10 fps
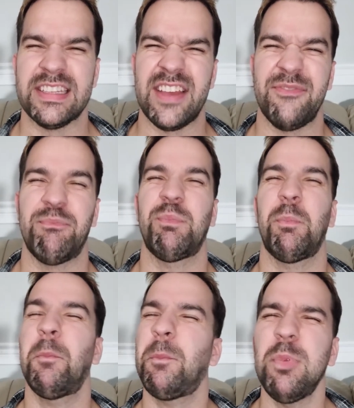have
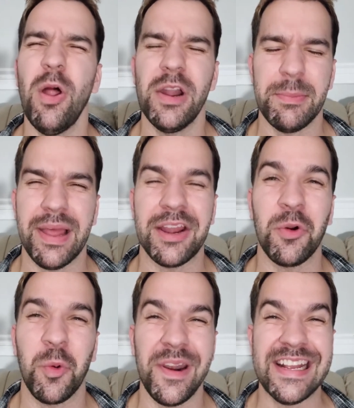blown up like
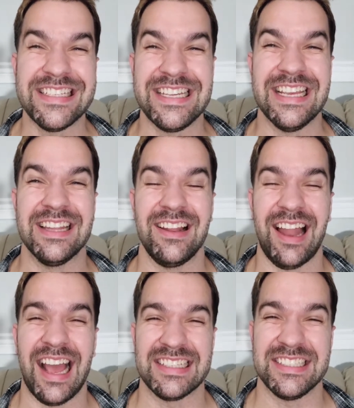crazy in the
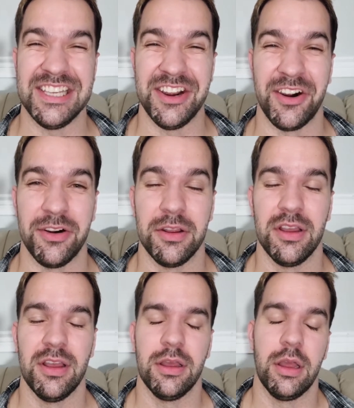last year.
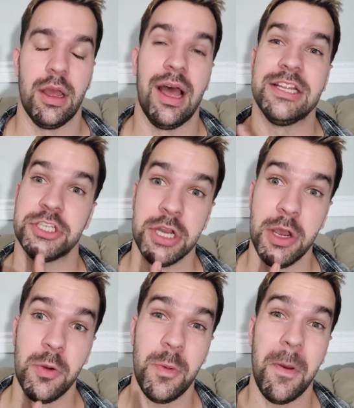I should
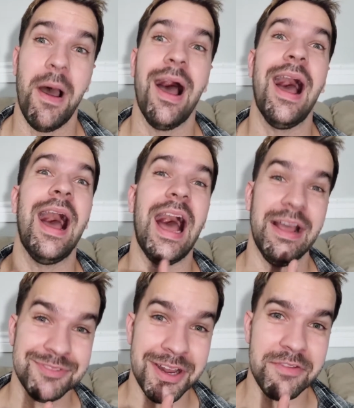know,
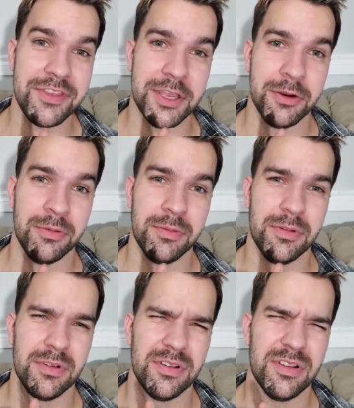I've done a few.
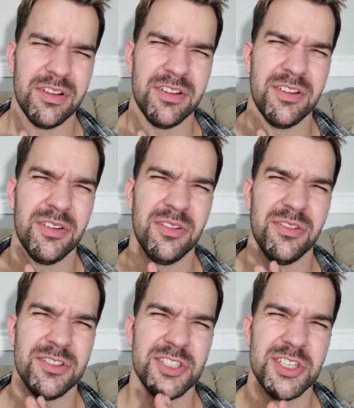
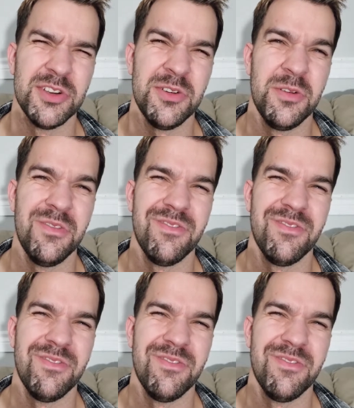To